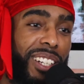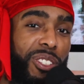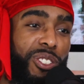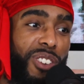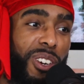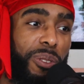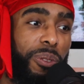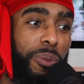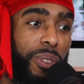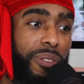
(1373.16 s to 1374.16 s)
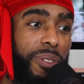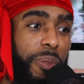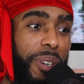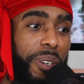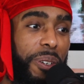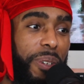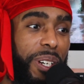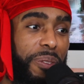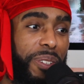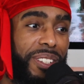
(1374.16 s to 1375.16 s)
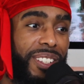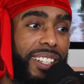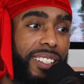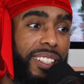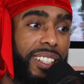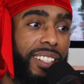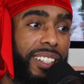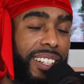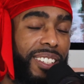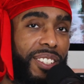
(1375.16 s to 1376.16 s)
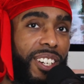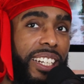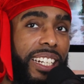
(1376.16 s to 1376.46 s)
struggled with vibrato when I first started singing, and I started